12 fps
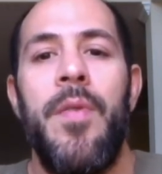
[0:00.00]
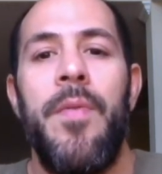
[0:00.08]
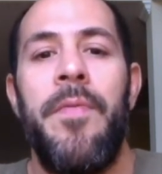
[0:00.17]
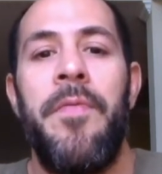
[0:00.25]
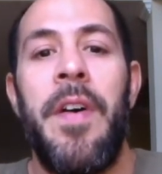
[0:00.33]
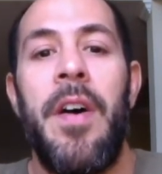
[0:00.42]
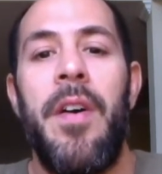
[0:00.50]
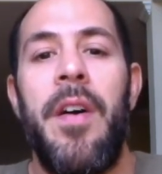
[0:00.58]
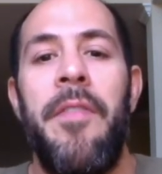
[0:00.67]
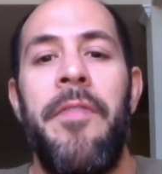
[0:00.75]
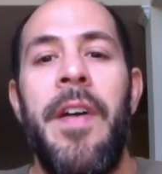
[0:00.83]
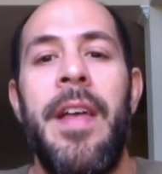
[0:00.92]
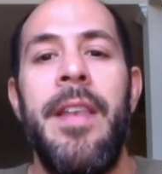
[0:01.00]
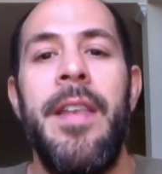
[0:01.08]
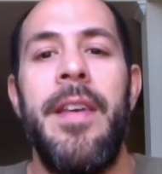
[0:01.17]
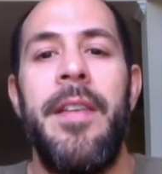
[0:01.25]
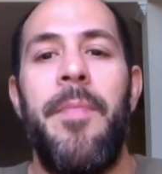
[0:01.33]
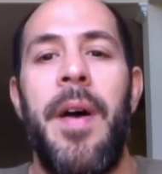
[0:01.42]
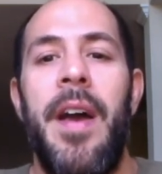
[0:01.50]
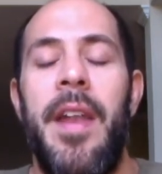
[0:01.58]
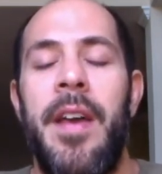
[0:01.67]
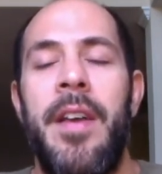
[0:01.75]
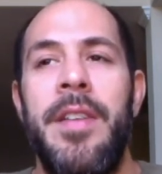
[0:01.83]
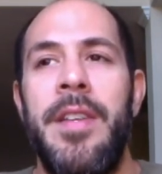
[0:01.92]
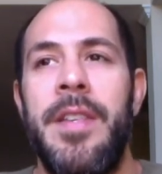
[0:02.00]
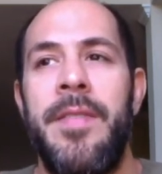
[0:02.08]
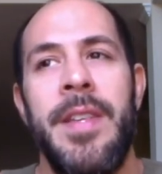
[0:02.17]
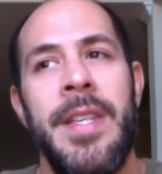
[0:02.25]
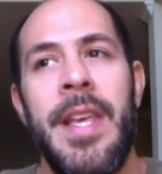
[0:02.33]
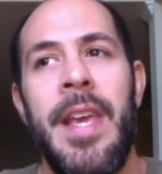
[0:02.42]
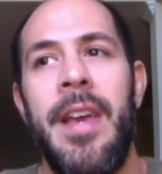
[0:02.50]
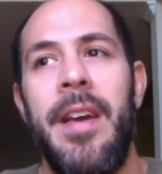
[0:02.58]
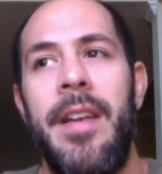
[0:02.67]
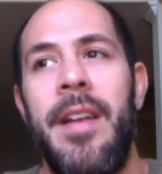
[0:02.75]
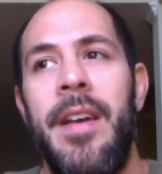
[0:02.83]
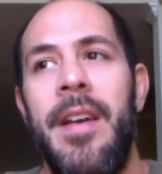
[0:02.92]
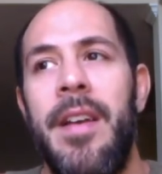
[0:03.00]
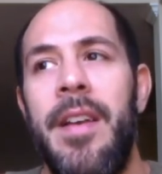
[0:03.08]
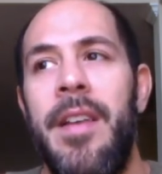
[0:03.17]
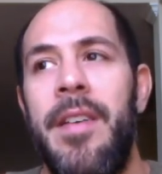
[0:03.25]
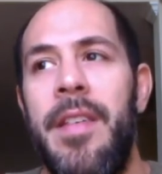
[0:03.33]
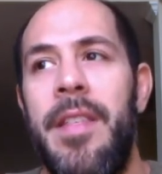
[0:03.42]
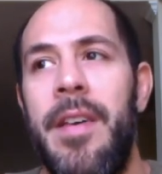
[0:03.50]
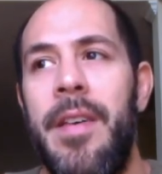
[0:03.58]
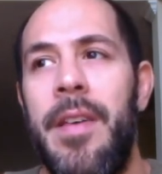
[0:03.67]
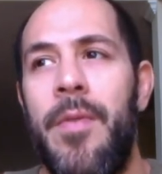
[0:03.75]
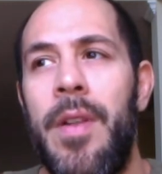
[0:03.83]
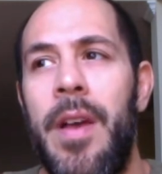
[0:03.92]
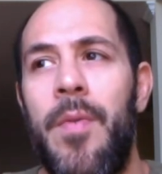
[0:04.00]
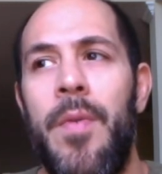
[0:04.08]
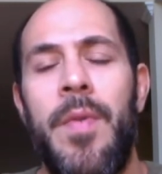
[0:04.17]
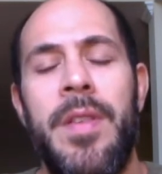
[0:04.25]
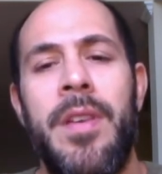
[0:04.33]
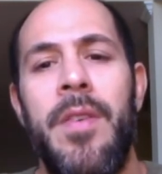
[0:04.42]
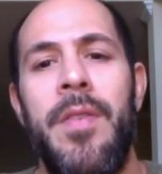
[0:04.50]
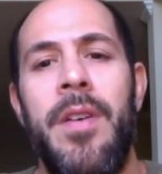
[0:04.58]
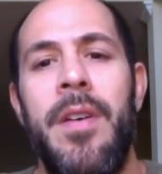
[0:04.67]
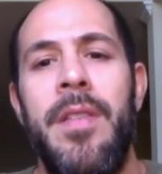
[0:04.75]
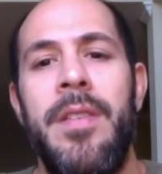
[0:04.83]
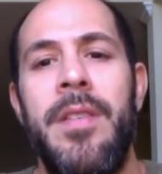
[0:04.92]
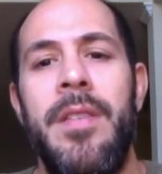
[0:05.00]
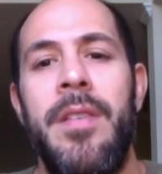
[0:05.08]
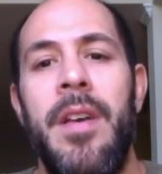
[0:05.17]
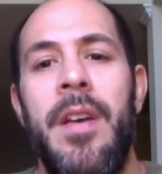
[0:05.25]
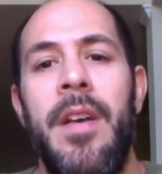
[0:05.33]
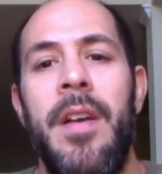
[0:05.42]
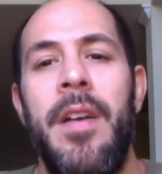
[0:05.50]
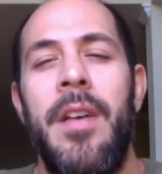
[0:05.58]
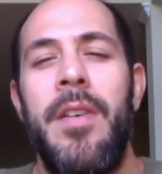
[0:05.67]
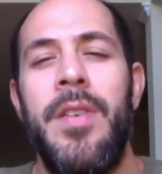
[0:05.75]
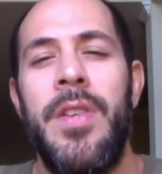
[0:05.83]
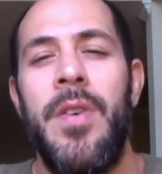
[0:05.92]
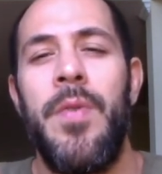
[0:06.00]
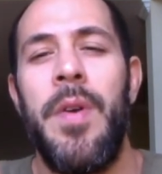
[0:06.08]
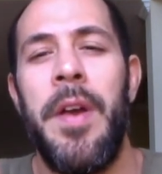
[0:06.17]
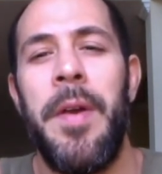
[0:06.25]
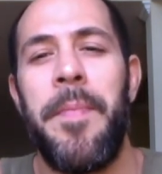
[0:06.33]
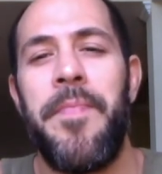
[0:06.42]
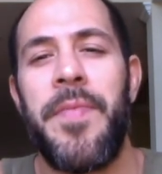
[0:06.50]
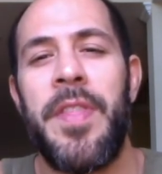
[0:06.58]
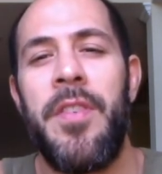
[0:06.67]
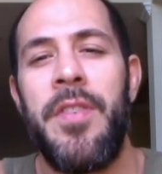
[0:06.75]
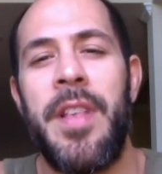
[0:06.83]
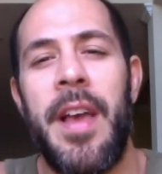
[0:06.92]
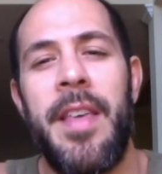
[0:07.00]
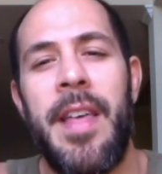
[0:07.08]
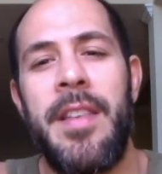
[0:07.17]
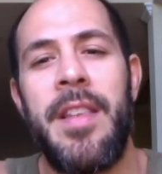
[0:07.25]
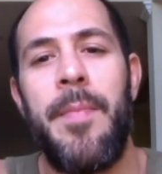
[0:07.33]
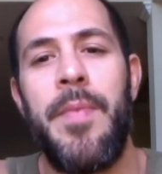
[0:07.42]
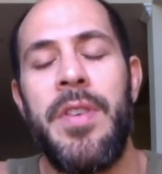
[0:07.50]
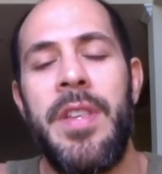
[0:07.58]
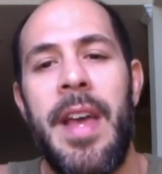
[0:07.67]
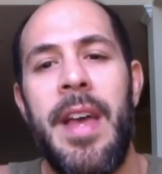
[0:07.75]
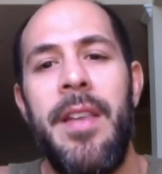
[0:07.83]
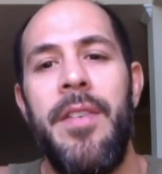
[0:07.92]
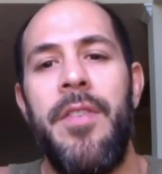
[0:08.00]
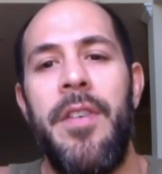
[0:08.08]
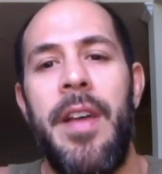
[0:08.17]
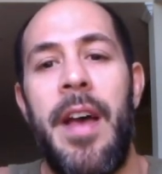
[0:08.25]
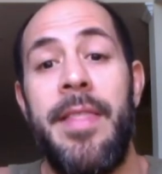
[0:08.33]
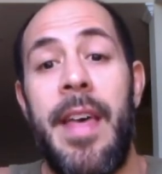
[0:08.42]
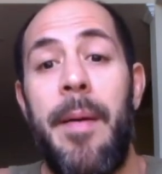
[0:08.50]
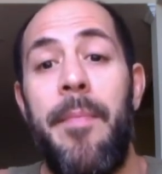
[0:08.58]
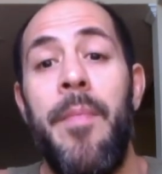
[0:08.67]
felt offended by it. I could just see it. They were like, well, what's going on? This is, so there's like that double standard at that